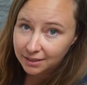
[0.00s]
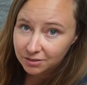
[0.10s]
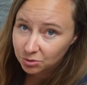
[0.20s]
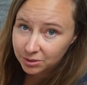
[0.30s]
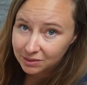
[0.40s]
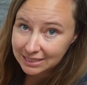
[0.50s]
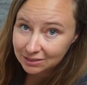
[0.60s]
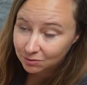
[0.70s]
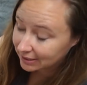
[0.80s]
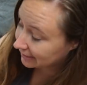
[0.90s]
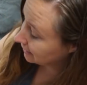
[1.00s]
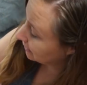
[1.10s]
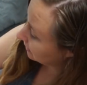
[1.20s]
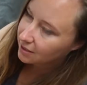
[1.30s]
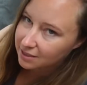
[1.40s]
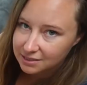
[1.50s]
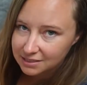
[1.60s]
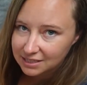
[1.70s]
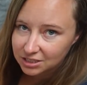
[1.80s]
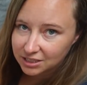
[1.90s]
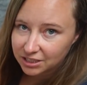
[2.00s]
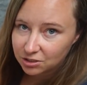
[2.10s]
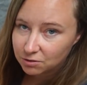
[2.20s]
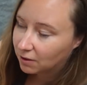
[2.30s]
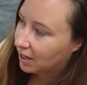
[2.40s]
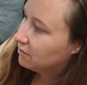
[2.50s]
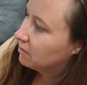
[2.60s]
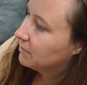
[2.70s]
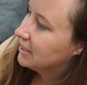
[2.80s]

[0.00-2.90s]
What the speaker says: It's all you need, really. This is actually a new find for me.